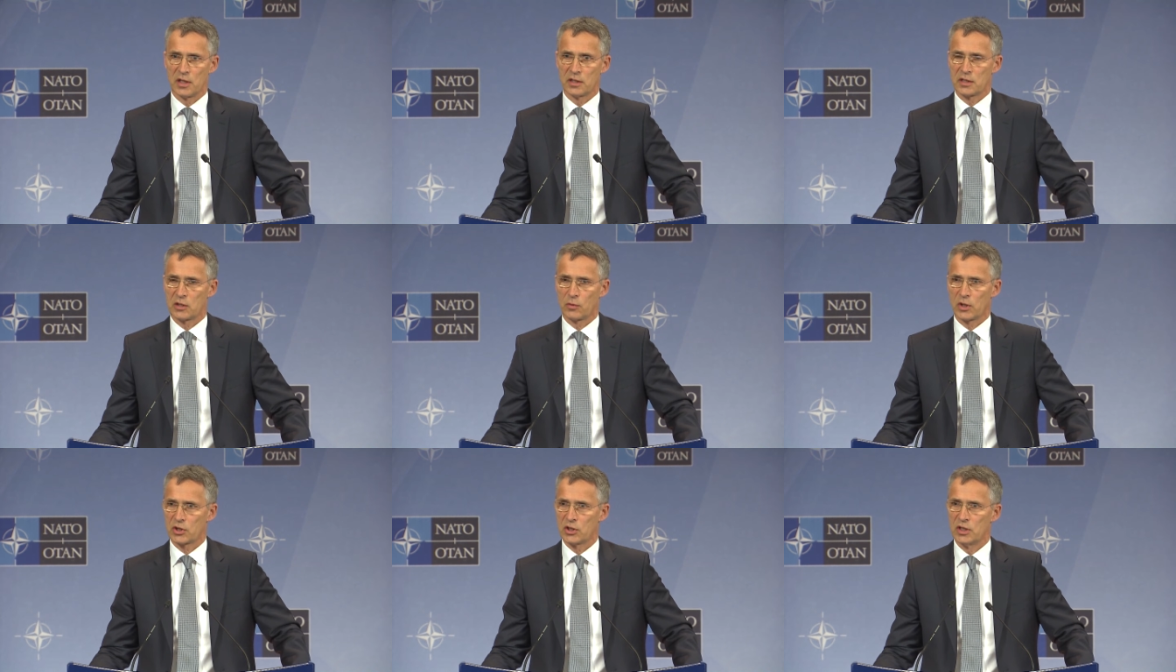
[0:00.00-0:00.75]
and
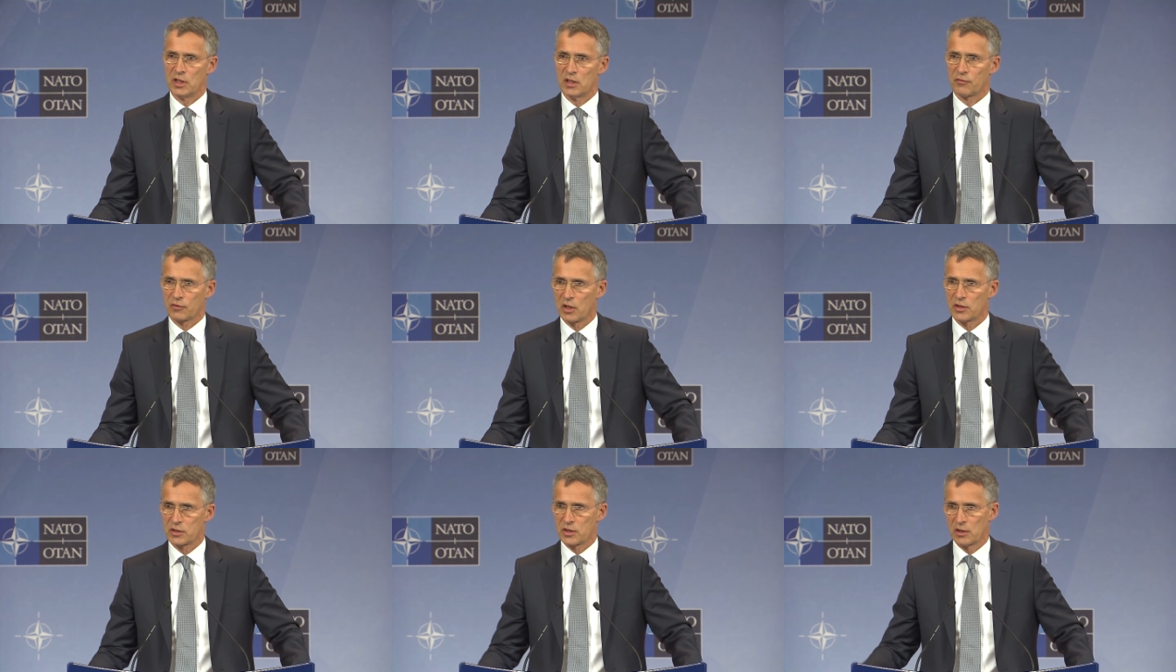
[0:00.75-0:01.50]
situation in
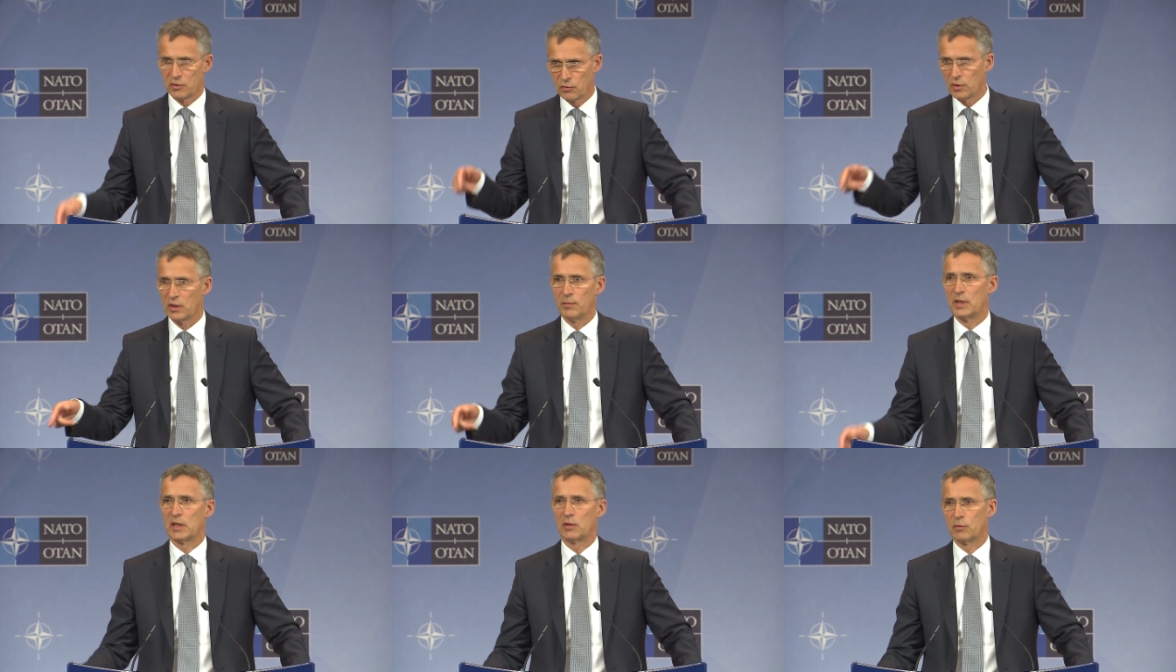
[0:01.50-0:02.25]
Afghanistan during the
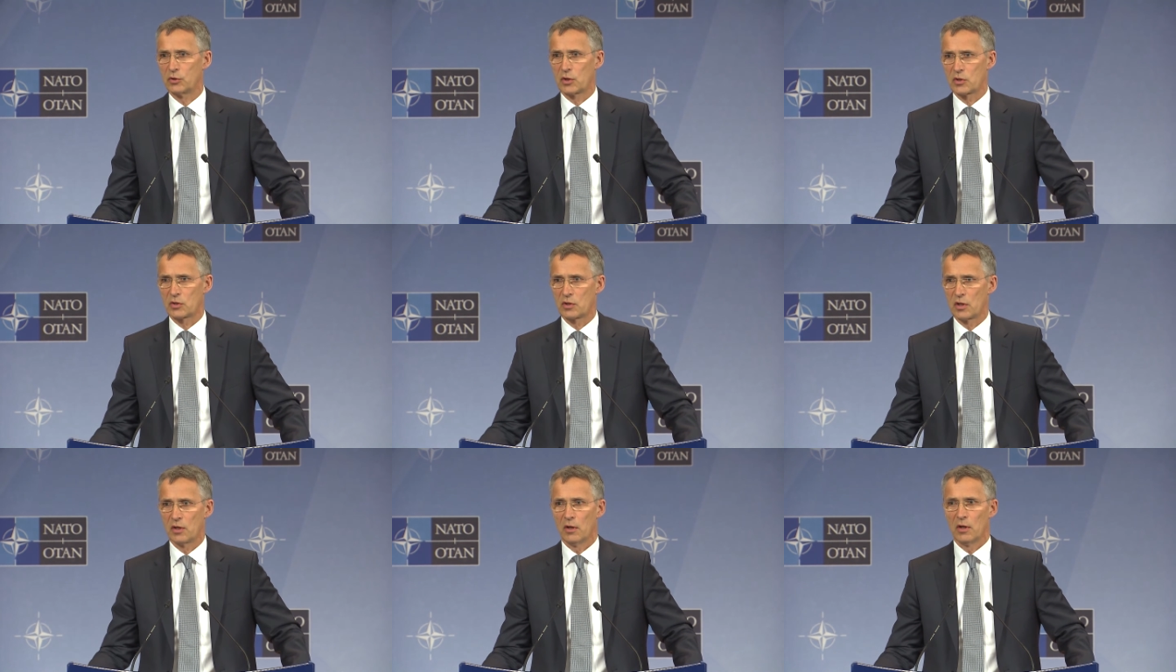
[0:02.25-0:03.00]
meeting we just
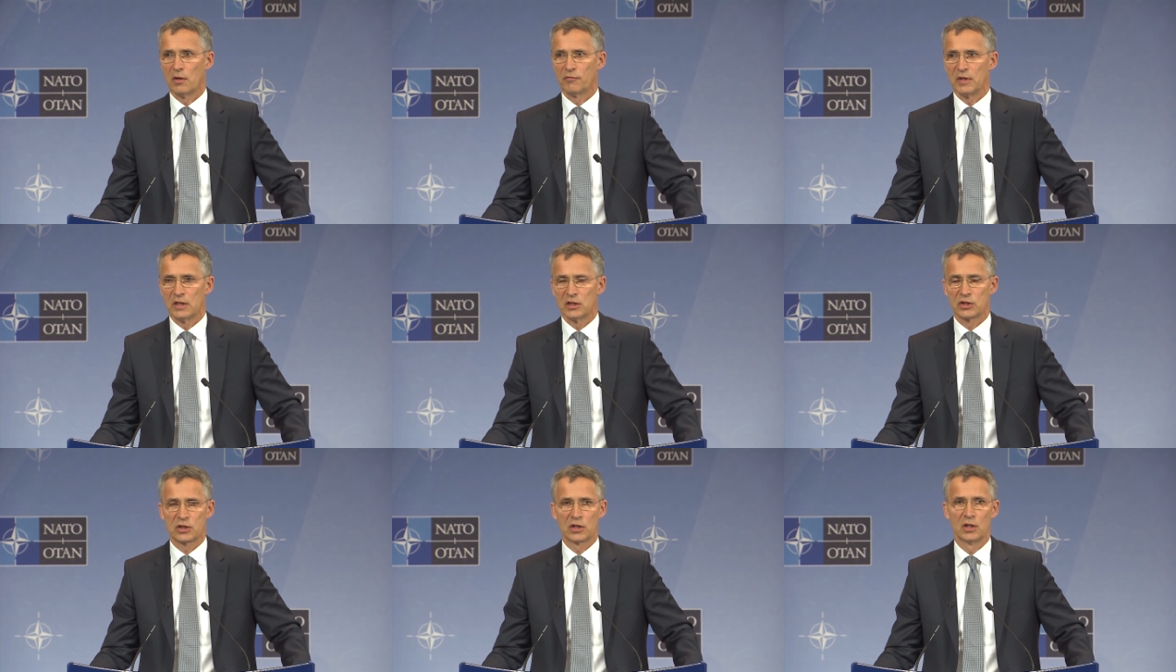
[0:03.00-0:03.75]

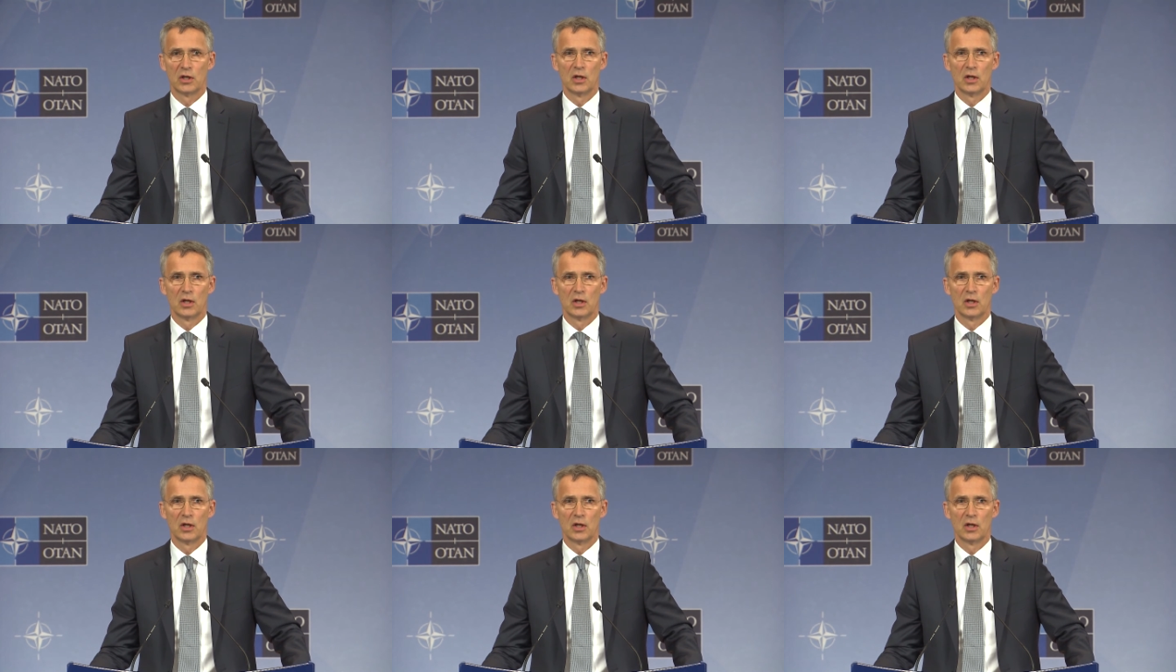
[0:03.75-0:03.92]
finished.